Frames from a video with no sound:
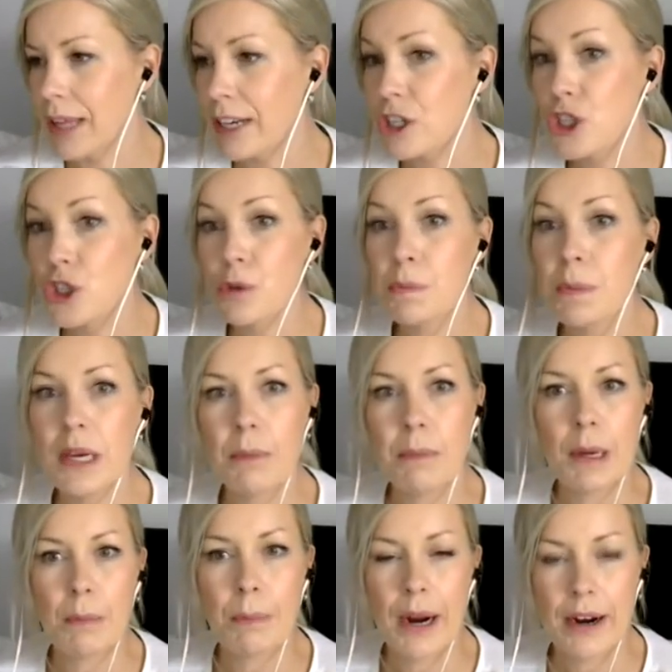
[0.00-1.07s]
and should be a
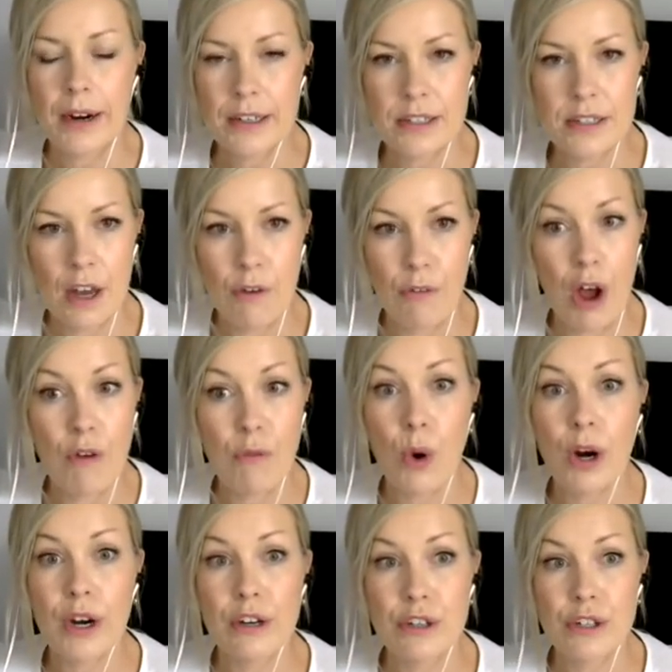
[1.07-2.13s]
big part of, of
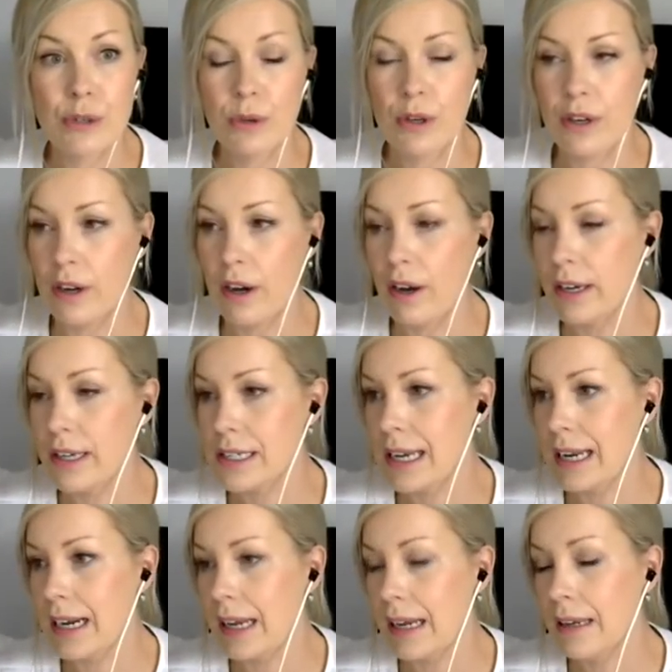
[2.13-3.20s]
what you're doing on a, on a
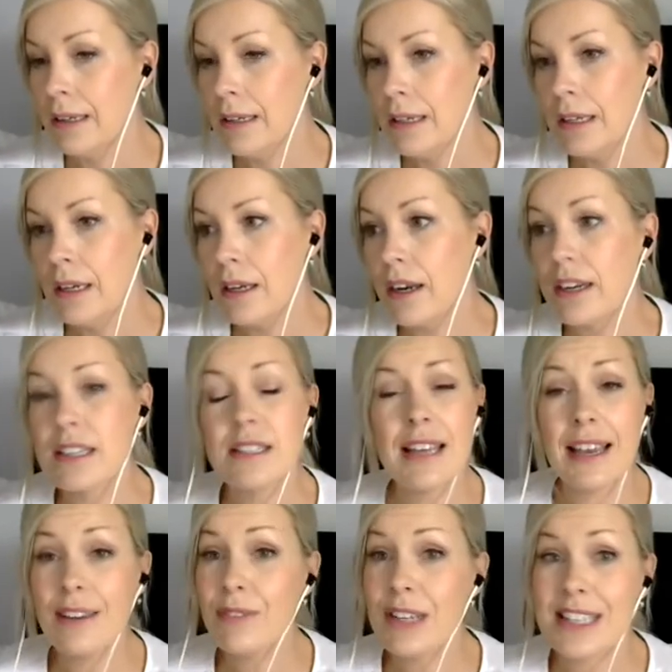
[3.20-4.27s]
daily not
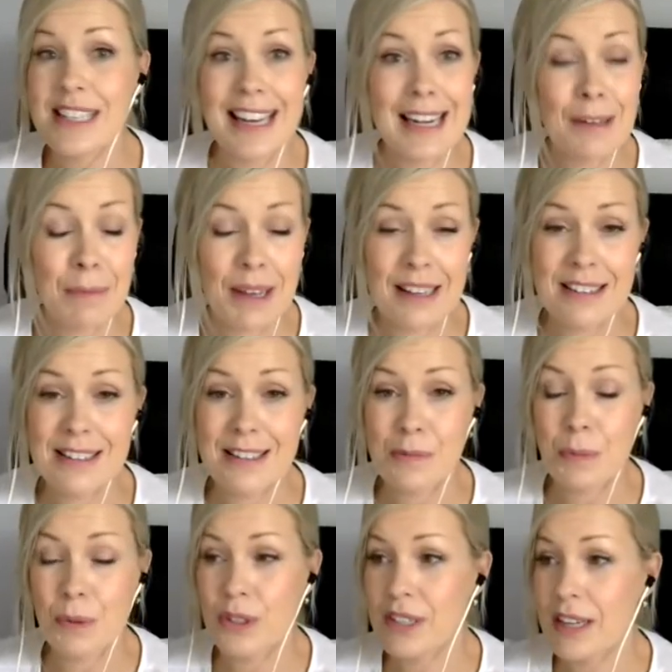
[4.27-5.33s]
even a daily basis
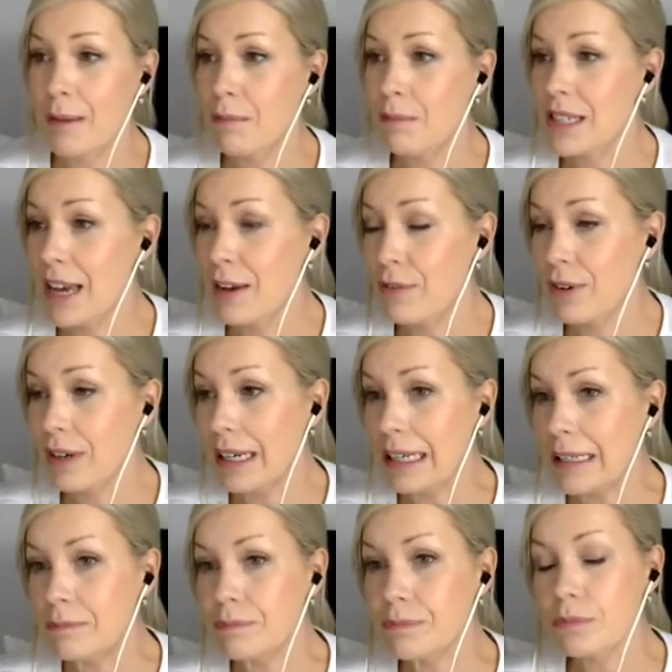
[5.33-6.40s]
but um,
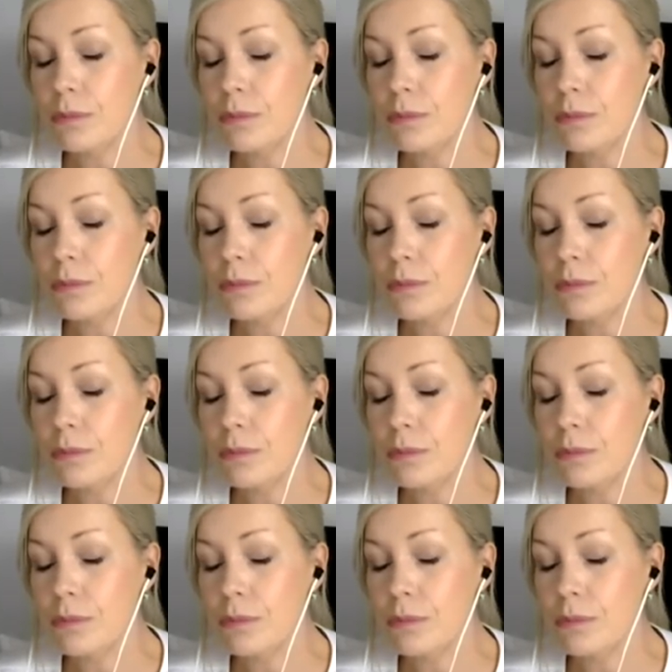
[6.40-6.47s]
definitely